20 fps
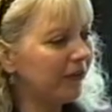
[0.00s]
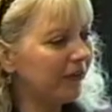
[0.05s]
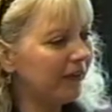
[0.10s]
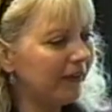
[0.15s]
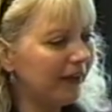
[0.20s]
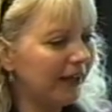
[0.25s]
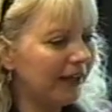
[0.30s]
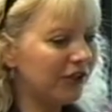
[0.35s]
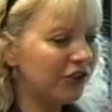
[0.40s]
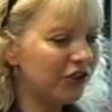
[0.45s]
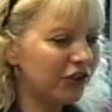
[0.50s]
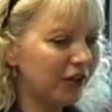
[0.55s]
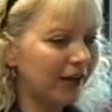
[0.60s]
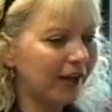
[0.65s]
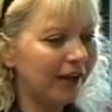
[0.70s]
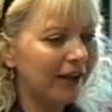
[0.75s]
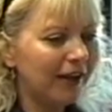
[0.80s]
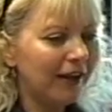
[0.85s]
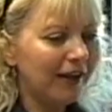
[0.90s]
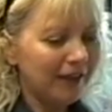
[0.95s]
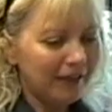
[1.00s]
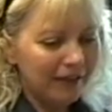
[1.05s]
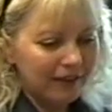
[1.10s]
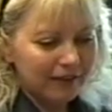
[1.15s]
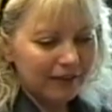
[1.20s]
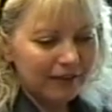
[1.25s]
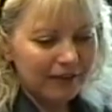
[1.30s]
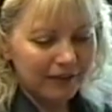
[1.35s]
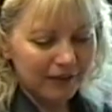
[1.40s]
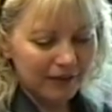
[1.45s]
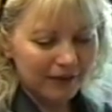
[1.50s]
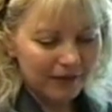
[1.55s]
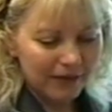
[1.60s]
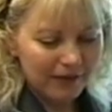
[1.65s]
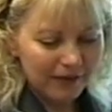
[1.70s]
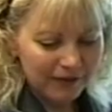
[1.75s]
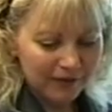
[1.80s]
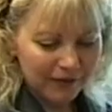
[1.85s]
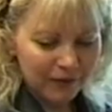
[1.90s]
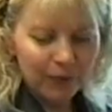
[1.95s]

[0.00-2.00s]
and they check the